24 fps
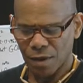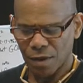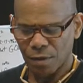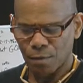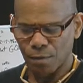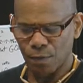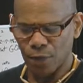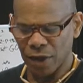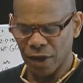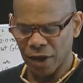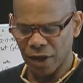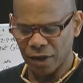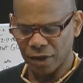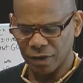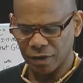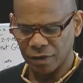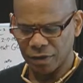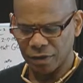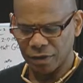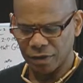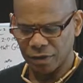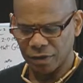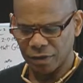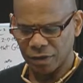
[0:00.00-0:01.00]
but
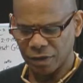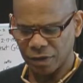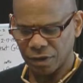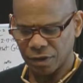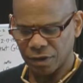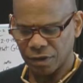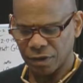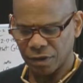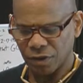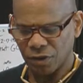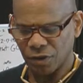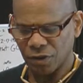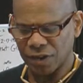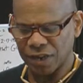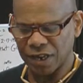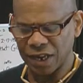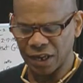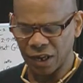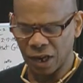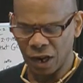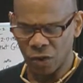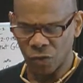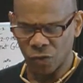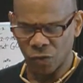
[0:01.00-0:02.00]
you
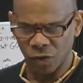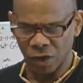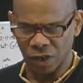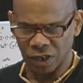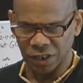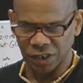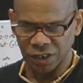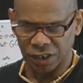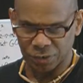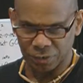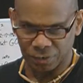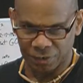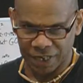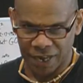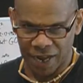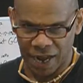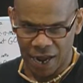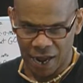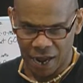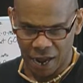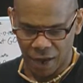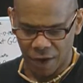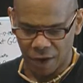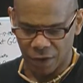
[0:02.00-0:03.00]
cannot worship
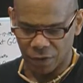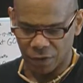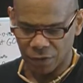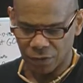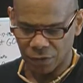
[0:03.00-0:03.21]
Tao.